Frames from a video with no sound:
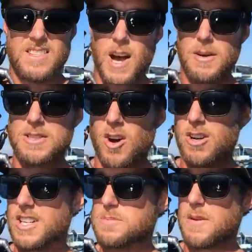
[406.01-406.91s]
So we
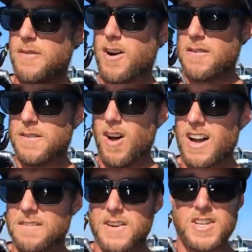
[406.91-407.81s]
saw just before a
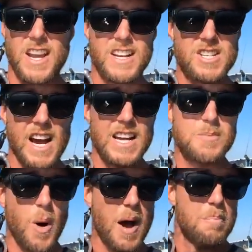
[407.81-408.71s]
flying fish getting
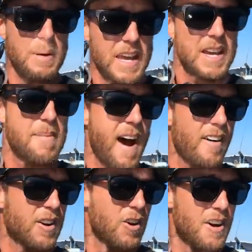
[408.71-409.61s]
chased by a big
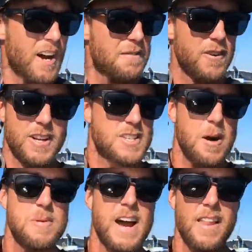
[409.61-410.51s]
barracuda, fully
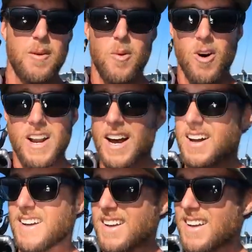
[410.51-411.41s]
jumping out of the
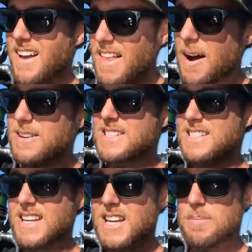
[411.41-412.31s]
water. That was
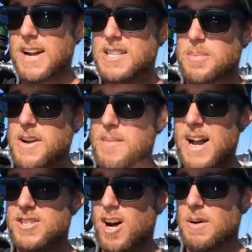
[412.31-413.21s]
sick, but it's pretty
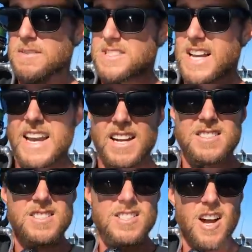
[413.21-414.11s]
much all we've seen.
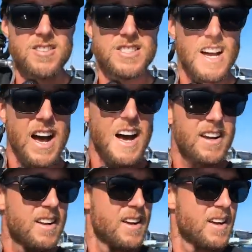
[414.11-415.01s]
It's a slow
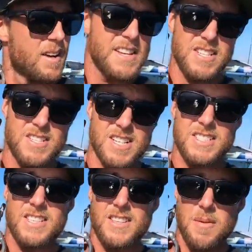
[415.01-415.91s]
start. This is
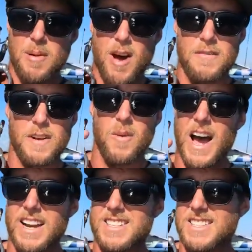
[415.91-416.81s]
just the perfect
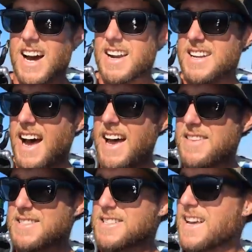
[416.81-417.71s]
way to start a day.
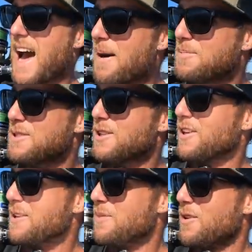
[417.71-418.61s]
This is
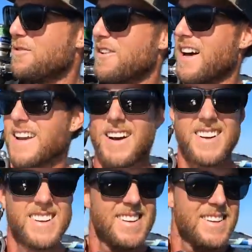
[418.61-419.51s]
absolutely beautiful out here.
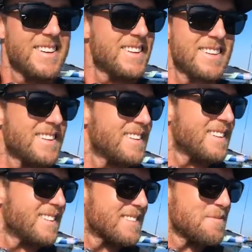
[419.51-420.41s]

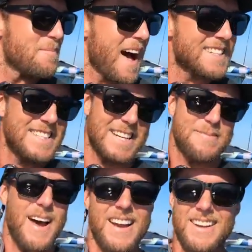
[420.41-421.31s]
Magic,
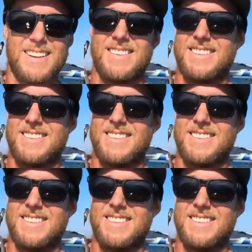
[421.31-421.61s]
mate.